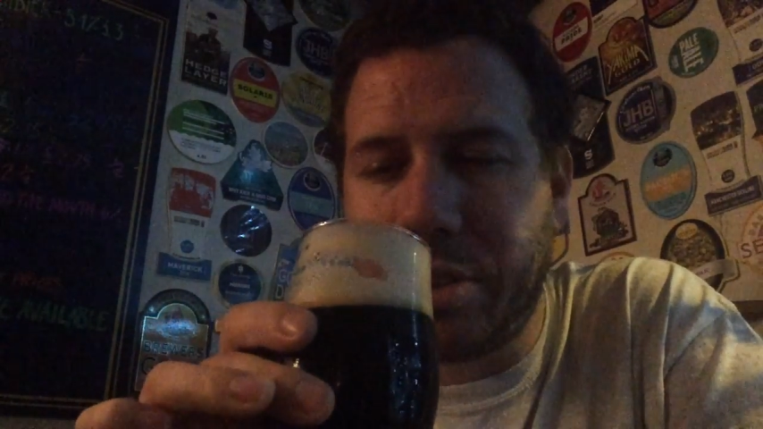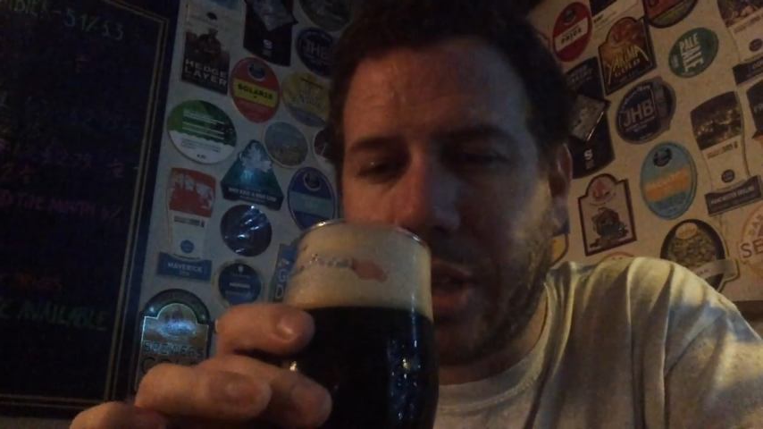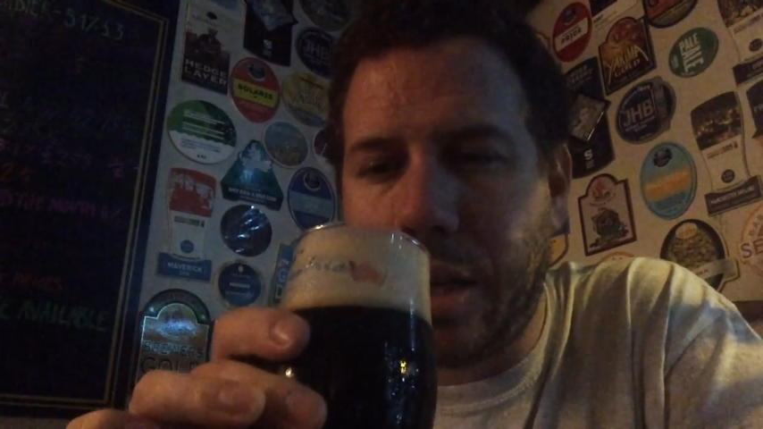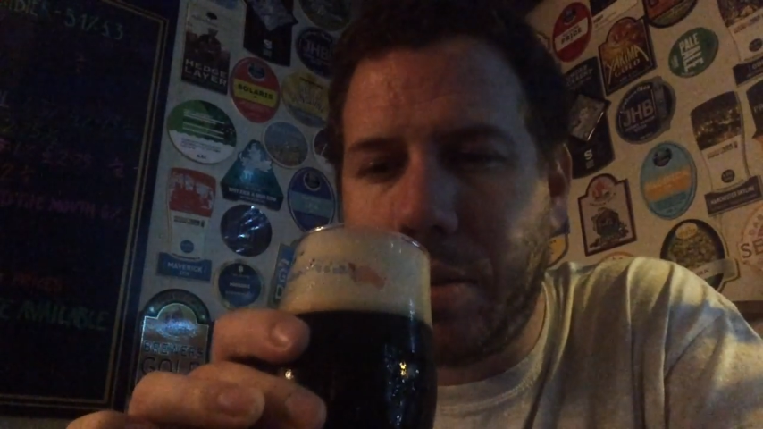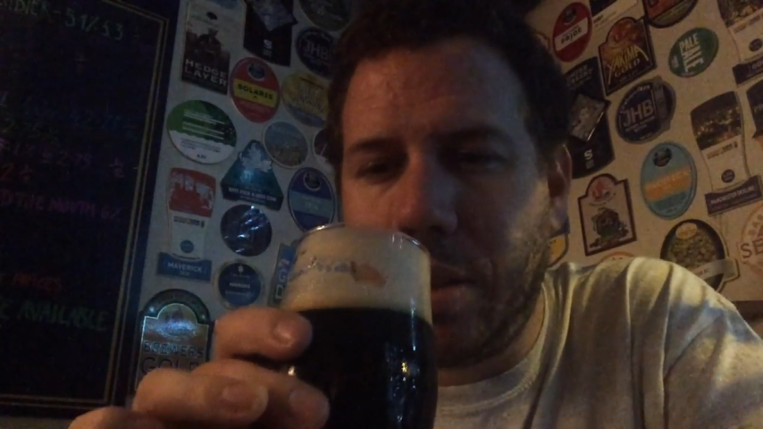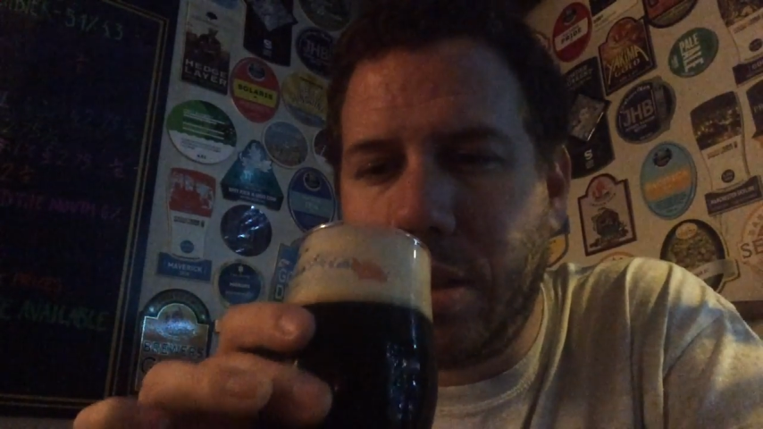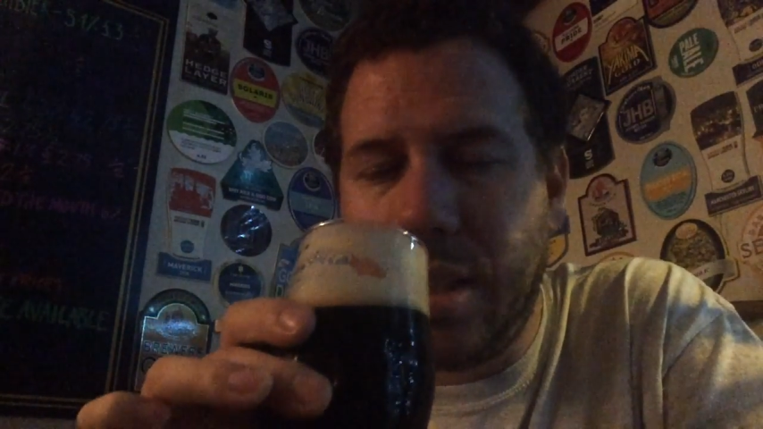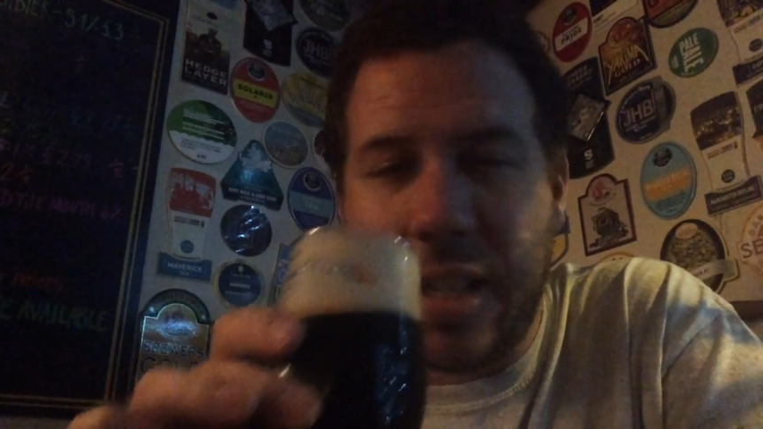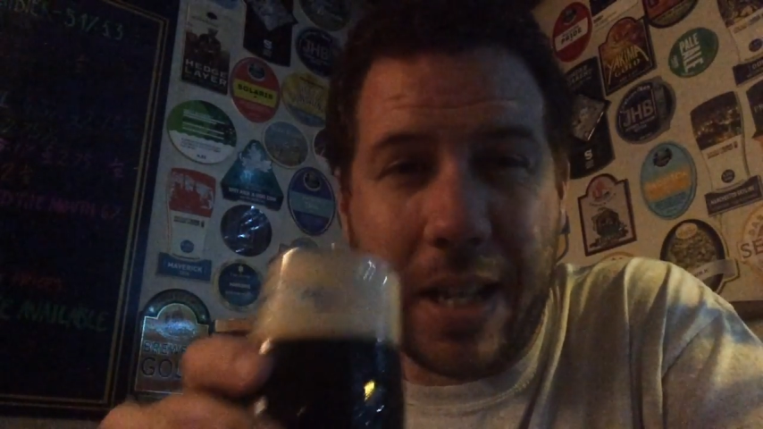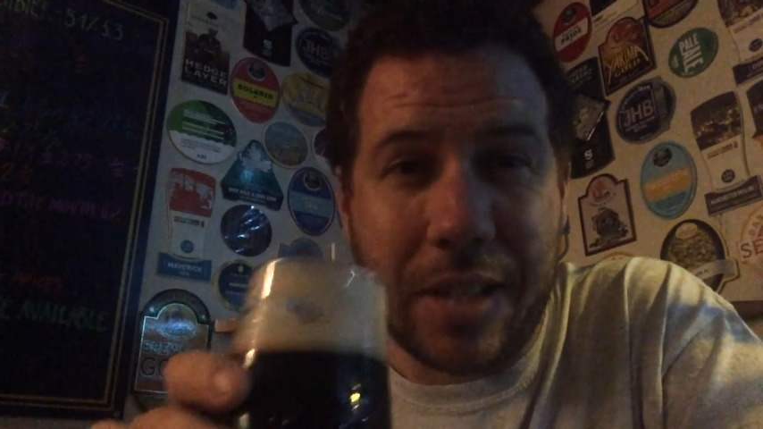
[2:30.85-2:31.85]
so
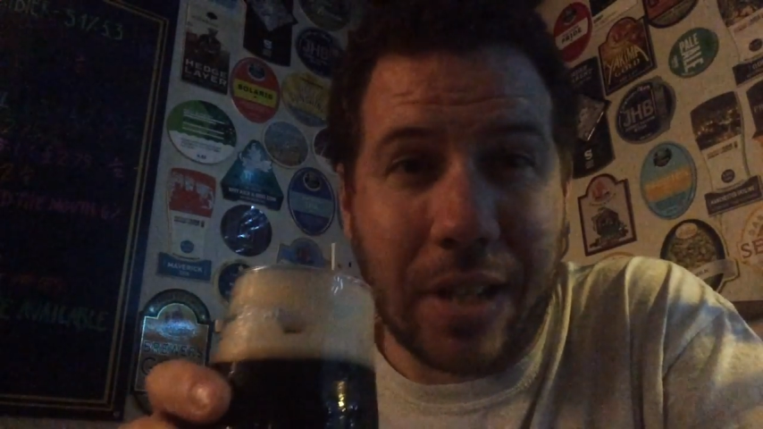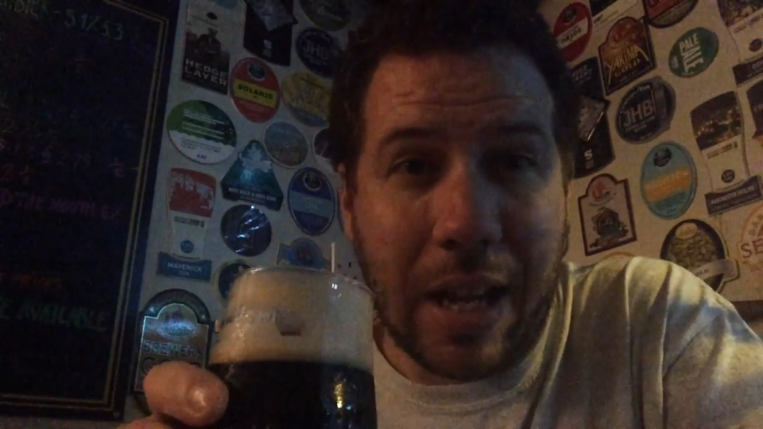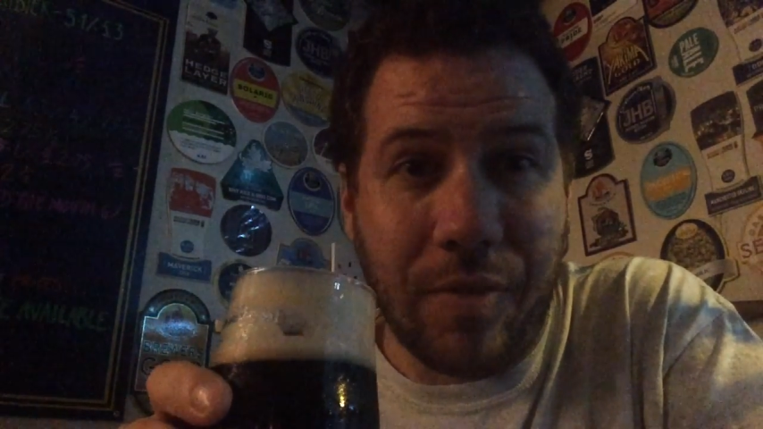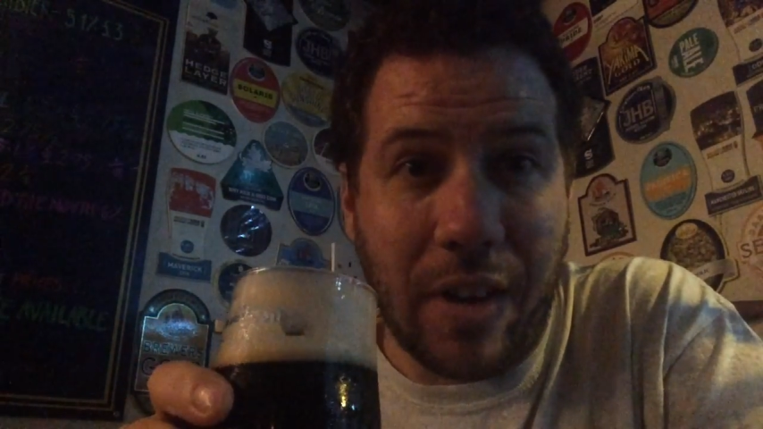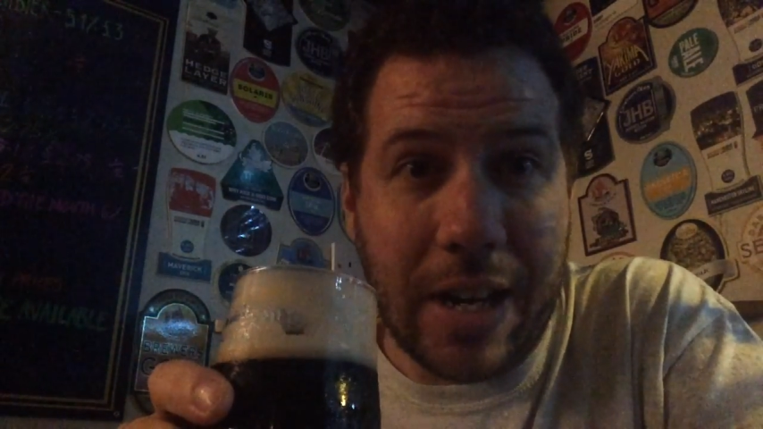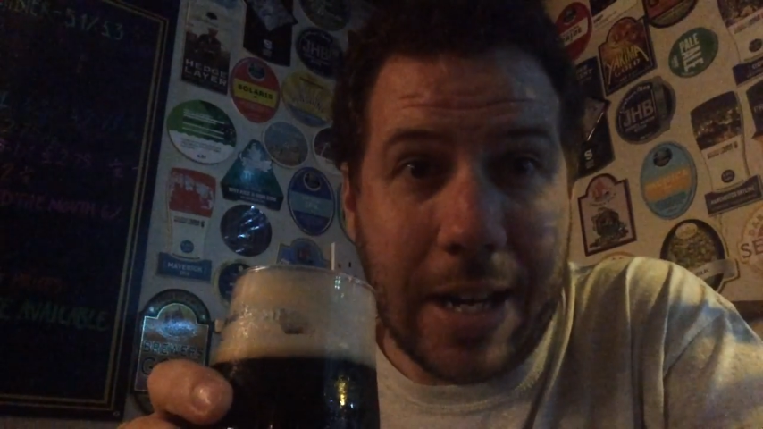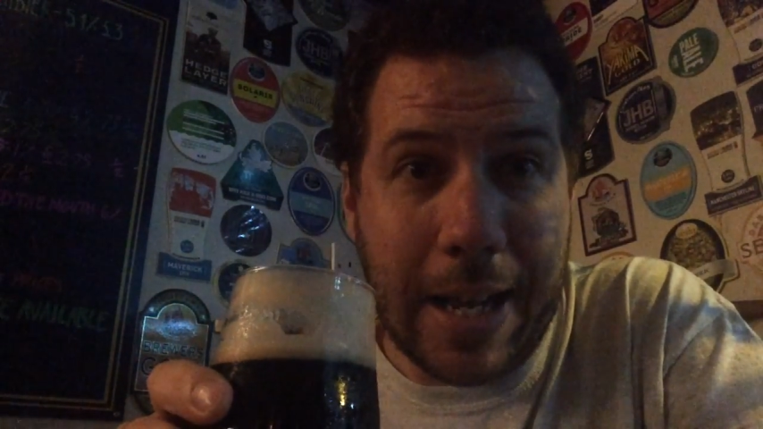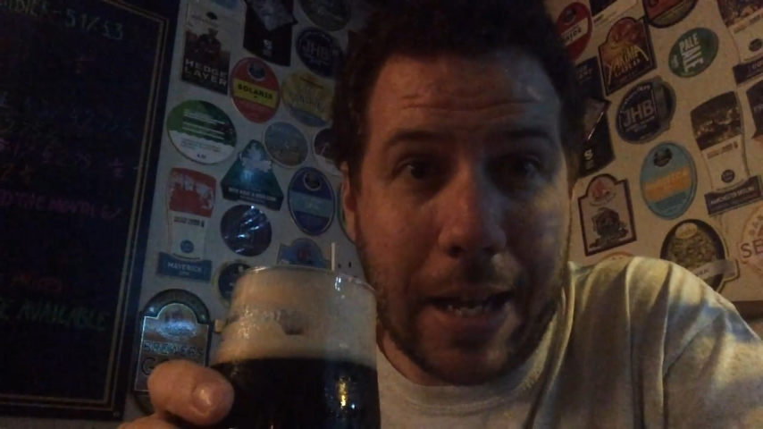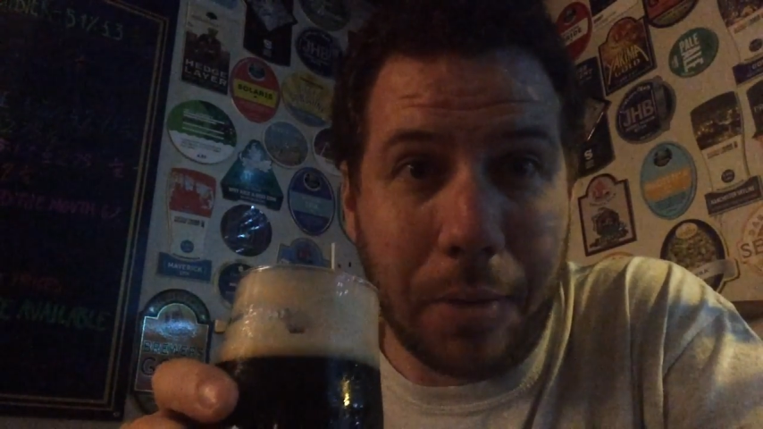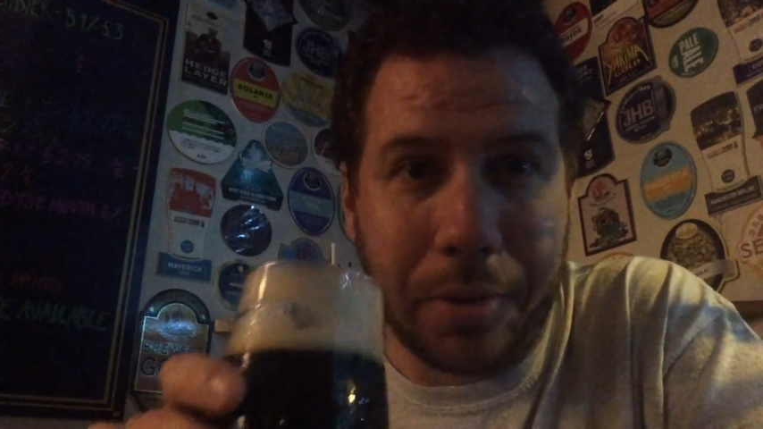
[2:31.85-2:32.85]
it's getting very
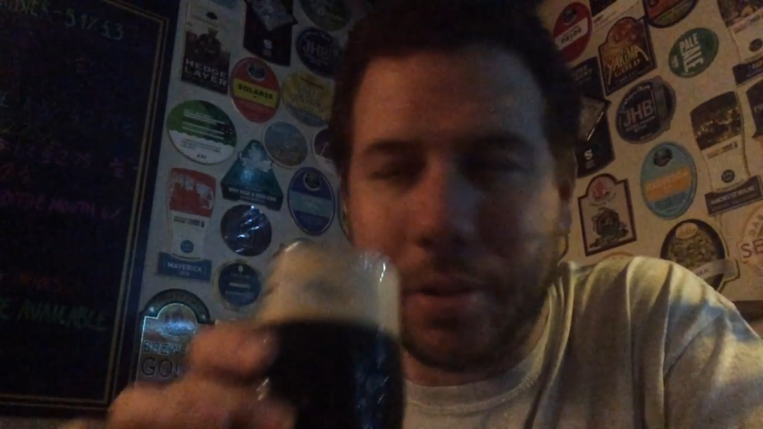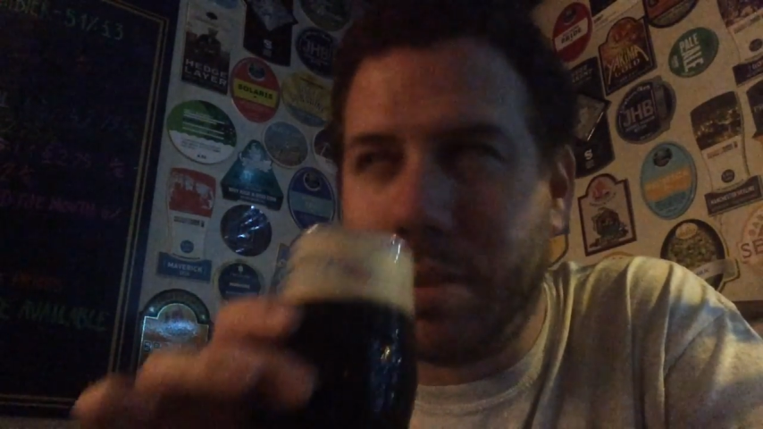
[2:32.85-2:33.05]
loud.